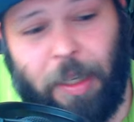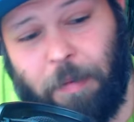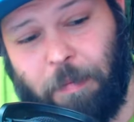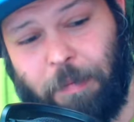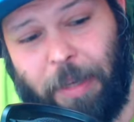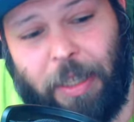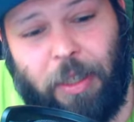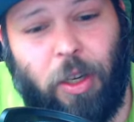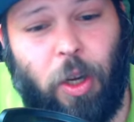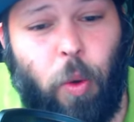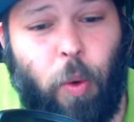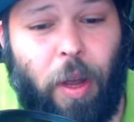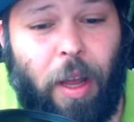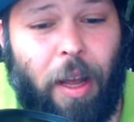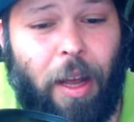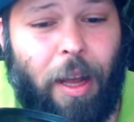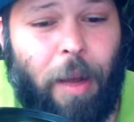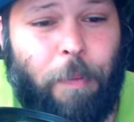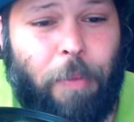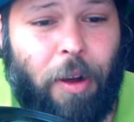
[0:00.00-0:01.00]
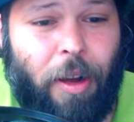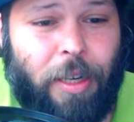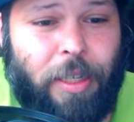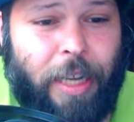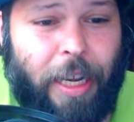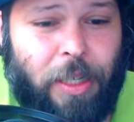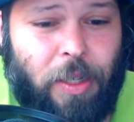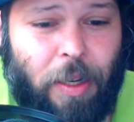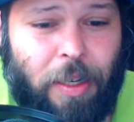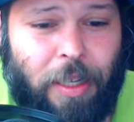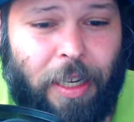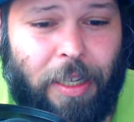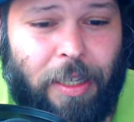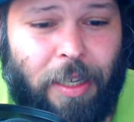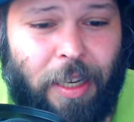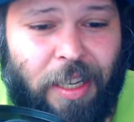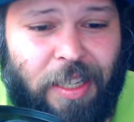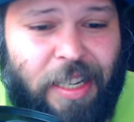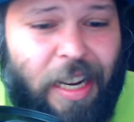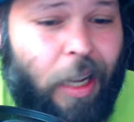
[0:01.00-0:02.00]
But pawn takes on
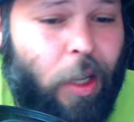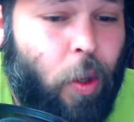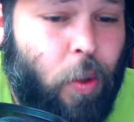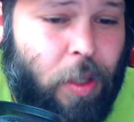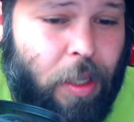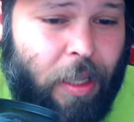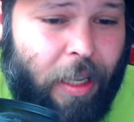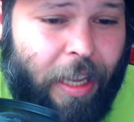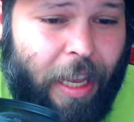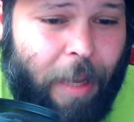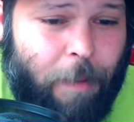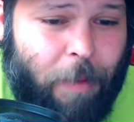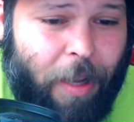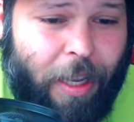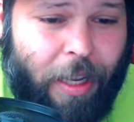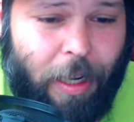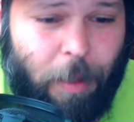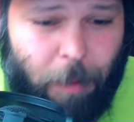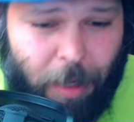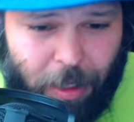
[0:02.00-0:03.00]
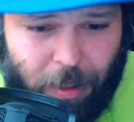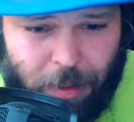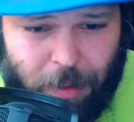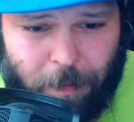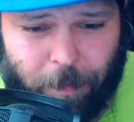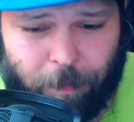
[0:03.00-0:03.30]
d6, not losing the game by any means.